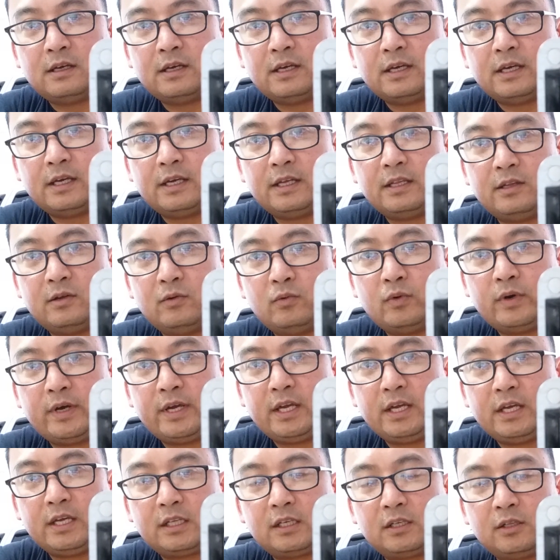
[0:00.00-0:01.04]
And the
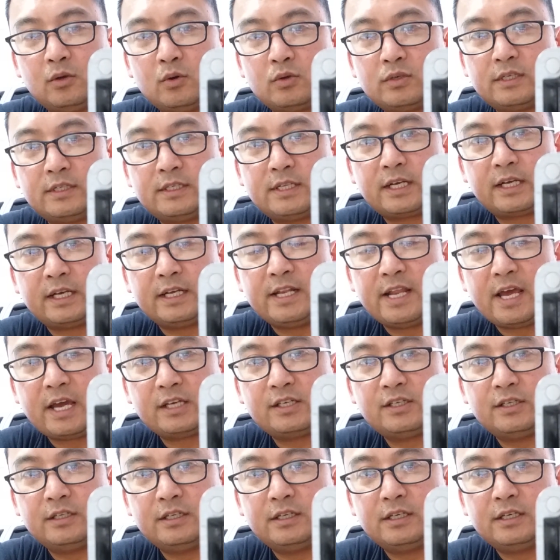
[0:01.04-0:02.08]
way it closes the
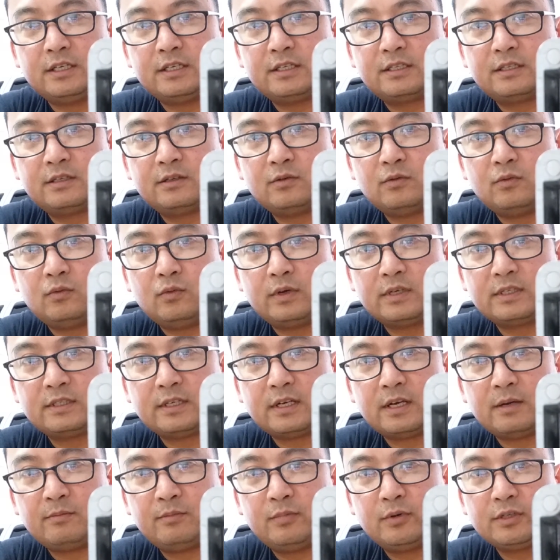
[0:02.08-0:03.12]
connection is, once
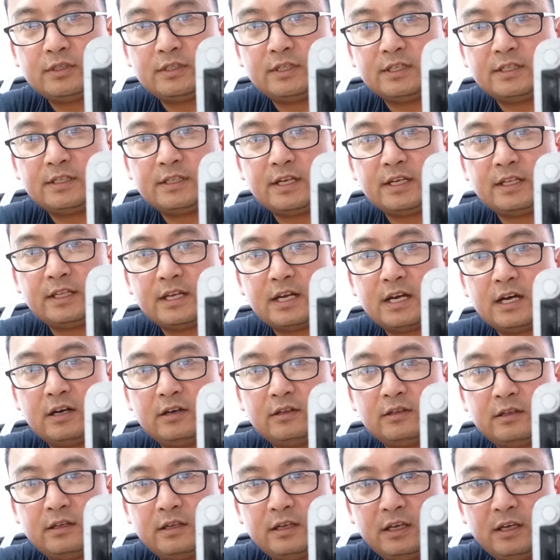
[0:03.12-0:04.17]
I push this thing
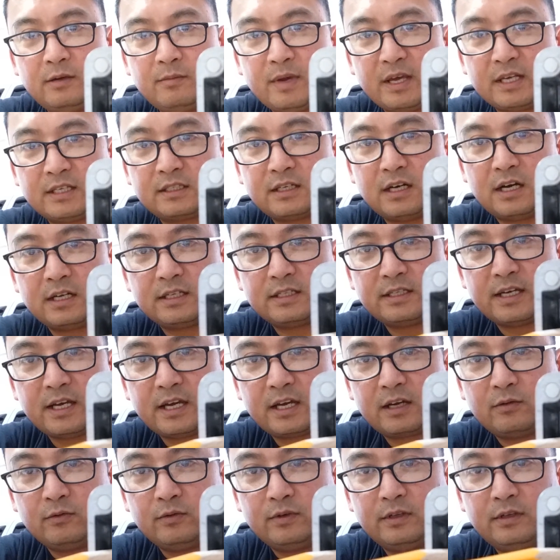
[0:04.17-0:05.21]
down, it makes
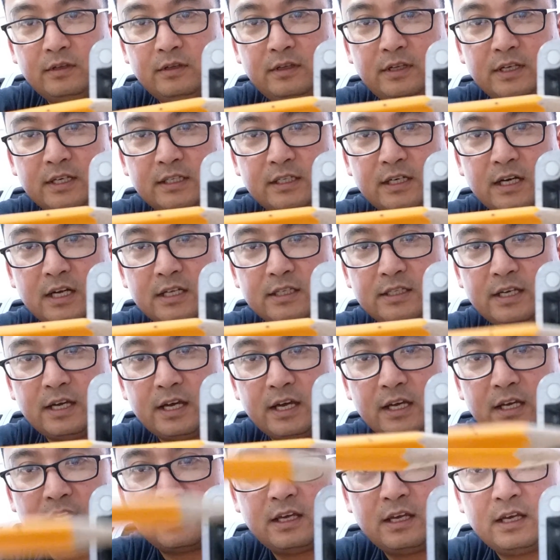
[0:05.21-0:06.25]
contact with this
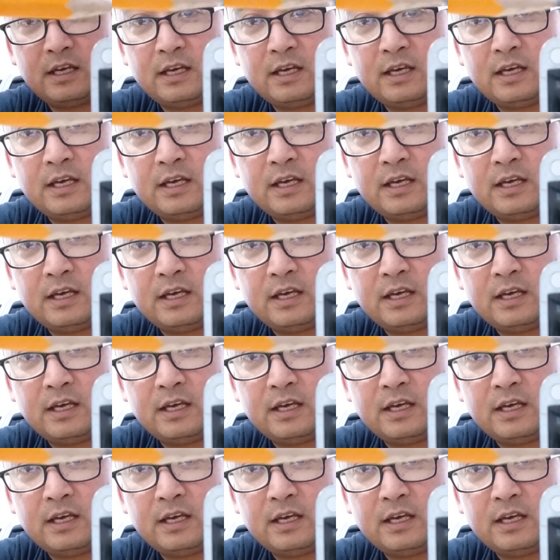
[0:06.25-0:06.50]
contact,